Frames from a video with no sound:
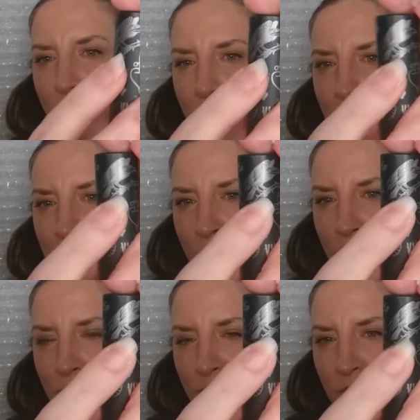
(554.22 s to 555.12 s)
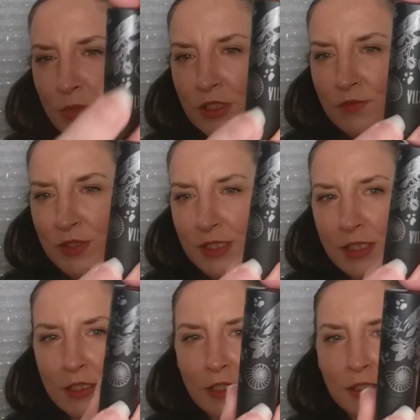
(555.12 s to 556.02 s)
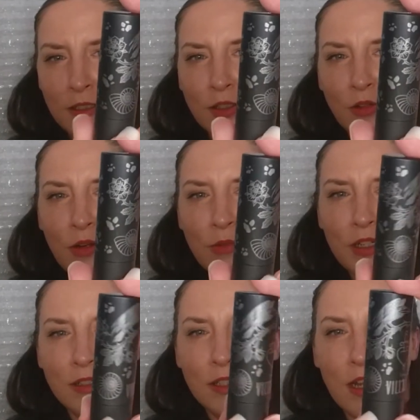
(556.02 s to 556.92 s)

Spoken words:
right here from Maleficent. So, I mean, it's